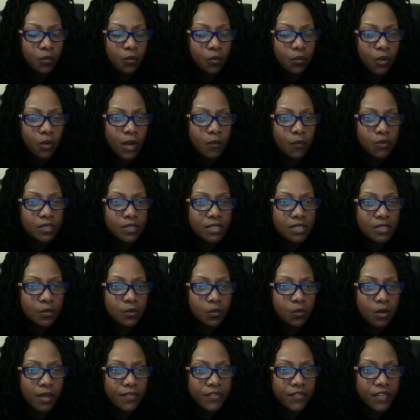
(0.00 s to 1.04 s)
what was the
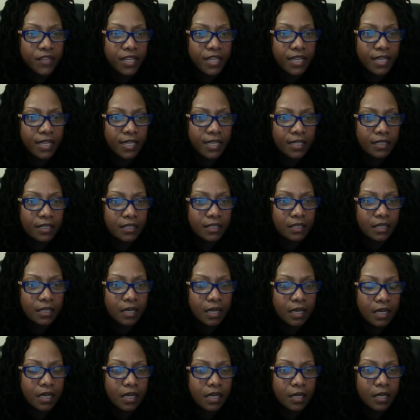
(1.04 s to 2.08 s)
one thing
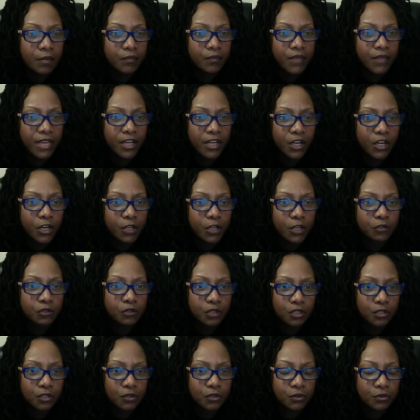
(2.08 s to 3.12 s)
that hurt
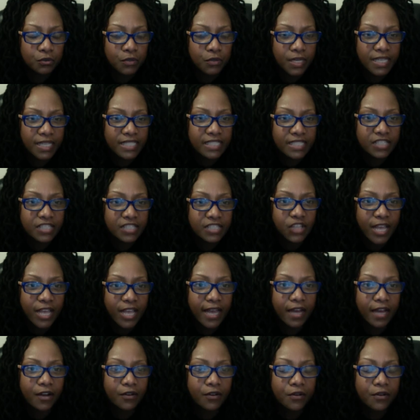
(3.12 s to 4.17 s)
you as a
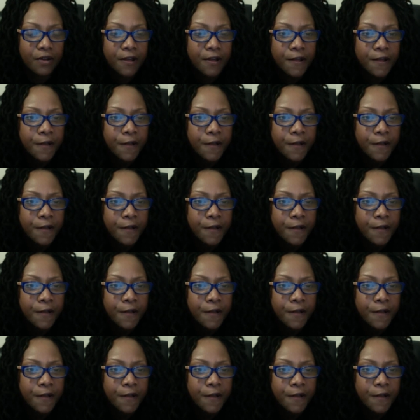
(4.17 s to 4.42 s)
child